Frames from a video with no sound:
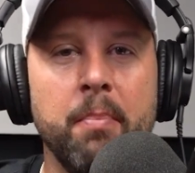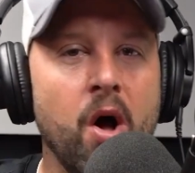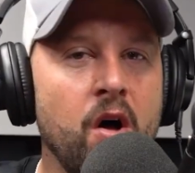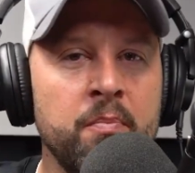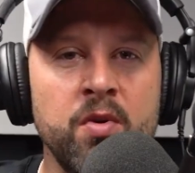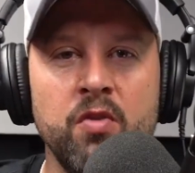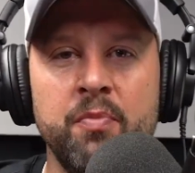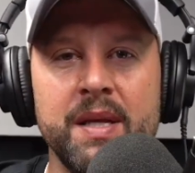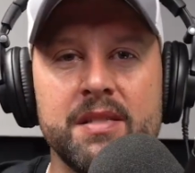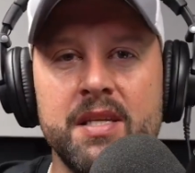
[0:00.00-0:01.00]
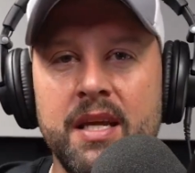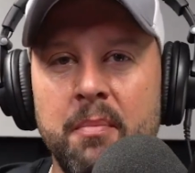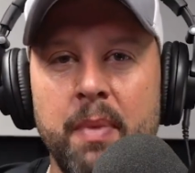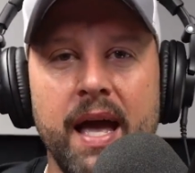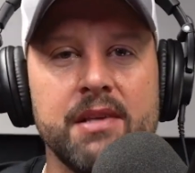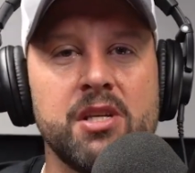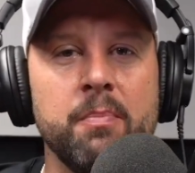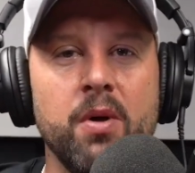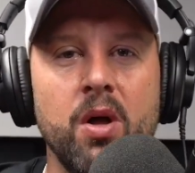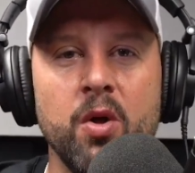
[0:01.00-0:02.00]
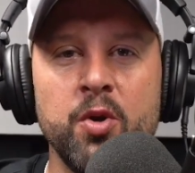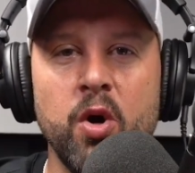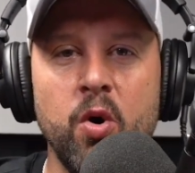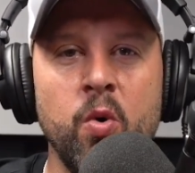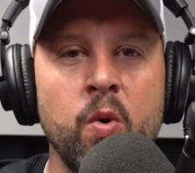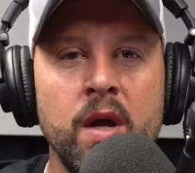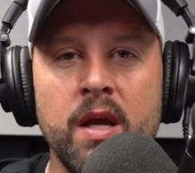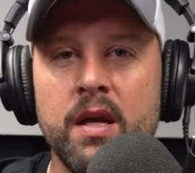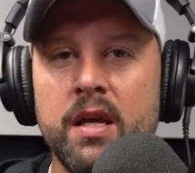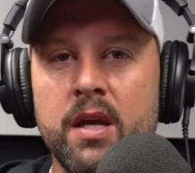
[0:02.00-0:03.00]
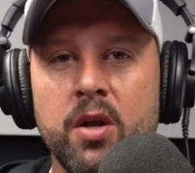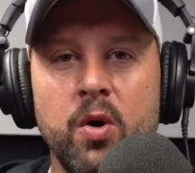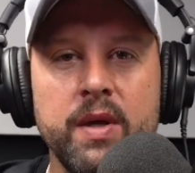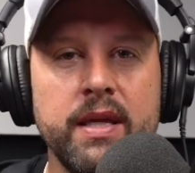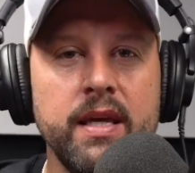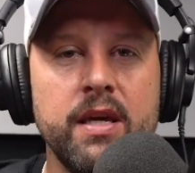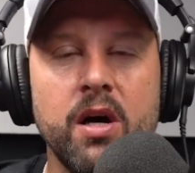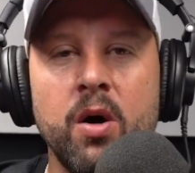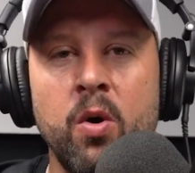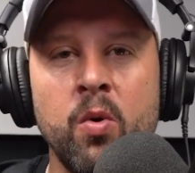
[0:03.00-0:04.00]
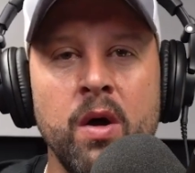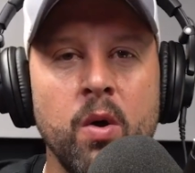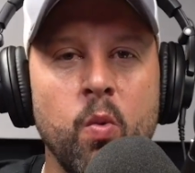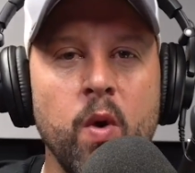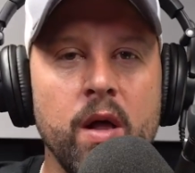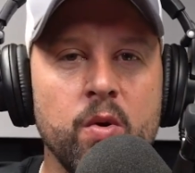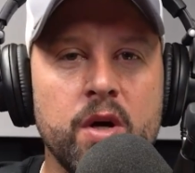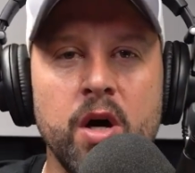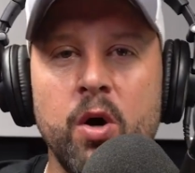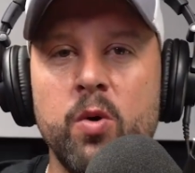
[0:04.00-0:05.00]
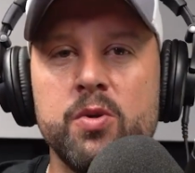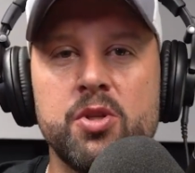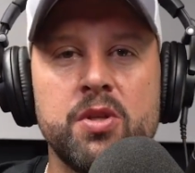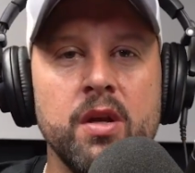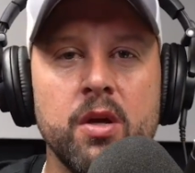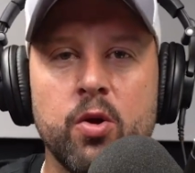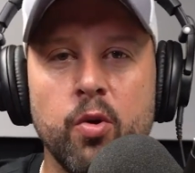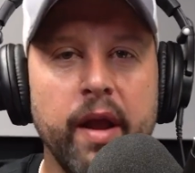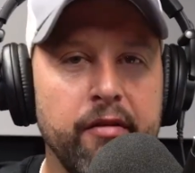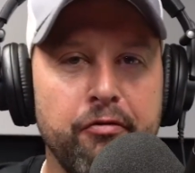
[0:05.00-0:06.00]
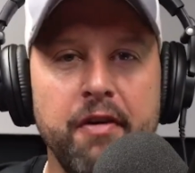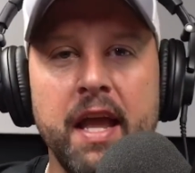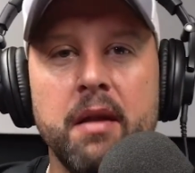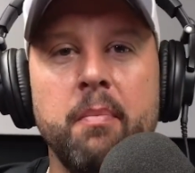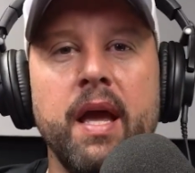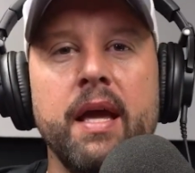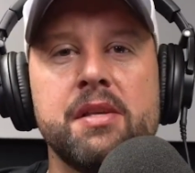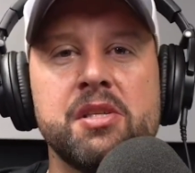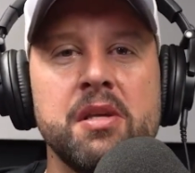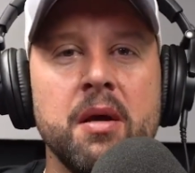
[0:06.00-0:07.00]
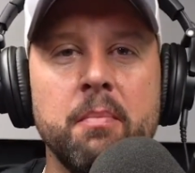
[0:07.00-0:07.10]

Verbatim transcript: Ball movement, team basketball, no, you know, ego, well coached, great fan base.